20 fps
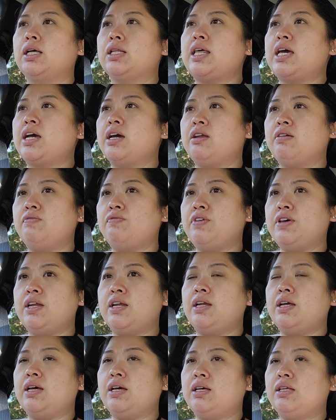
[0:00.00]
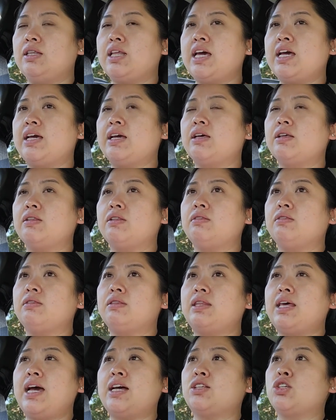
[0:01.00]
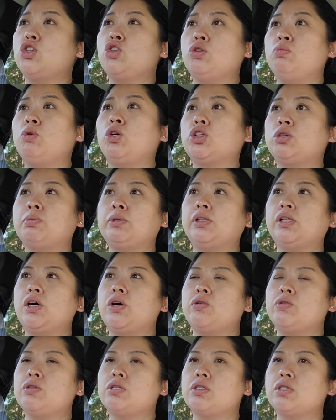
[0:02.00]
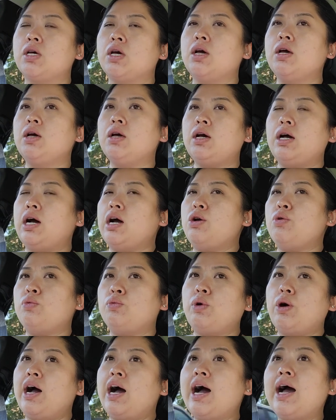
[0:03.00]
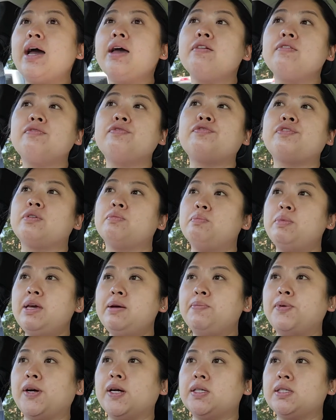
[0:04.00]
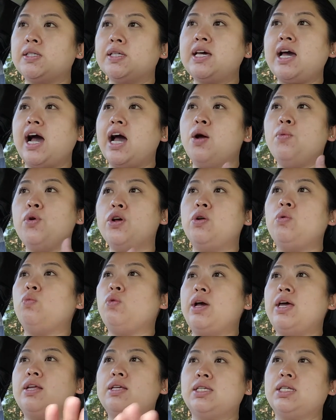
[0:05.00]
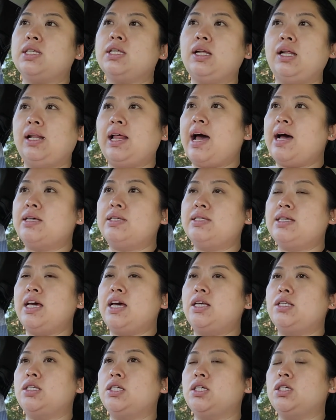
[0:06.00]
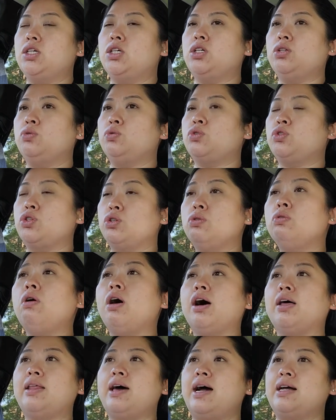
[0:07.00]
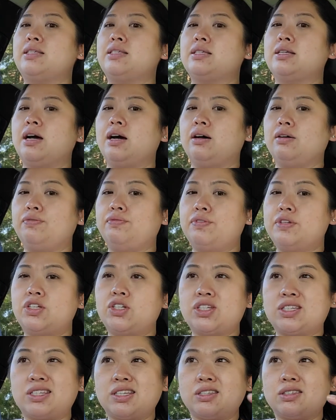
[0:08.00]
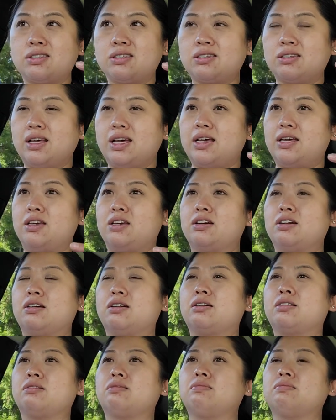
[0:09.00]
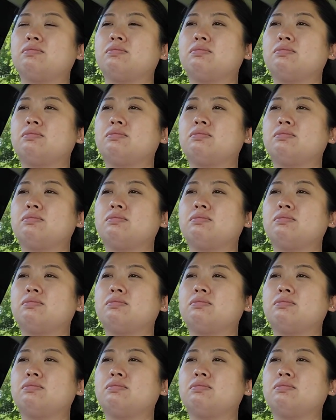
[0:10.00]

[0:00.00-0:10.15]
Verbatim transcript: they couldn't fit it. They they had to do multiple loads. I I for me personally, I wouldn't wait until the last day to do all that stuff. It just is like you're